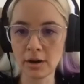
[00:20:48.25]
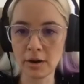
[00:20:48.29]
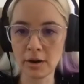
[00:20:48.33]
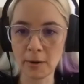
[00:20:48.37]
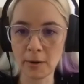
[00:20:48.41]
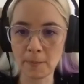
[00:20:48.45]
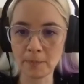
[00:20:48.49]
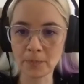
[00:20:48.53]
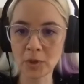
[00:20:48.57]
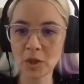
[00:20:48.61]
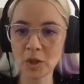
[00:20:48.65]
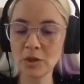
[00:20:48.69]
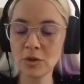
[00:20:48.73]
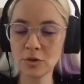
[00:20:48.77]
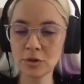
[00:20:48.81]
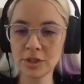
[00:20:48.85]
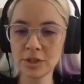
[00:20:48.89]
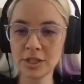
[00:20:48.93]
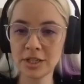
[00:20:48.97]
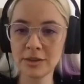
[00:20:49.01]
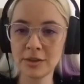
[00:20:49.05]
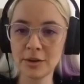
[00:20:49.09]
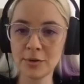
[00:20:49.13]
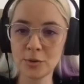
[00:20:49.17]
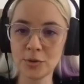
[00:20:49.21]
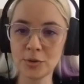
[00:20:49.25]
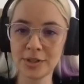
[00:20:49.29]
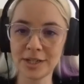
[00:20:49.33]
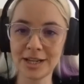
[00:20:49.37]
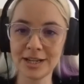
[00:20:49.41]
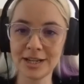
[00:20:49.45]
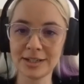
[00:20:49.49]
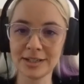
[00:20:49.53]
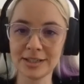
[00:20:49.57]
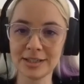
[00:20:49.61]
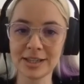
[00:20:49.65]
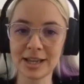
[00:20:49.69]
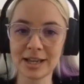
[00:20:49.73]
on um, using those
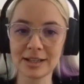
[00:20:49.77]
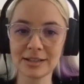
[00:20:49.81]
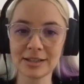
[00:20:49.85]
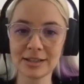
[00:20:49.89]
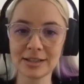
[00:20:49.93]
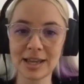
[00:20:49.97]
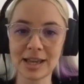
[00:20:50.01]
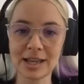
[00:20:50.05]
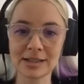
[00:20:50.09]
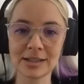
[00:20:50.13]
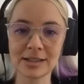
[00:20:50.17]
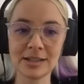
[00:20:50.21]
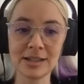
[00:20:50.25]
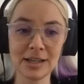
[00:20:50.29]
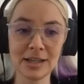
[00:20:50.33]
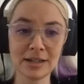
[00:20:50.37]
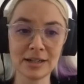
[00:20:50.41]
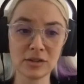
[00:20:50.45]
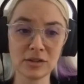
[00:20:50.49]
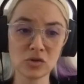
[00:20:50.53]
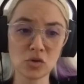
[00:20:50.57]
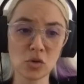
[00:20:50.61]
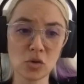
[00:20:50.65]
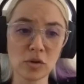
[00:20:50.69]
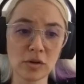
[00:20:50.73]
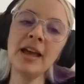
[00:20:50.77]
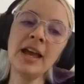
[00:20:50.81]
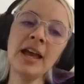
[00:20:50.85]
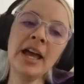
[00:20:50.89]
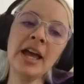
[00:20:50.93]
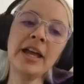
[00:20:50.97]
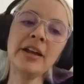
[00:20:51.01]
data sets as a data source.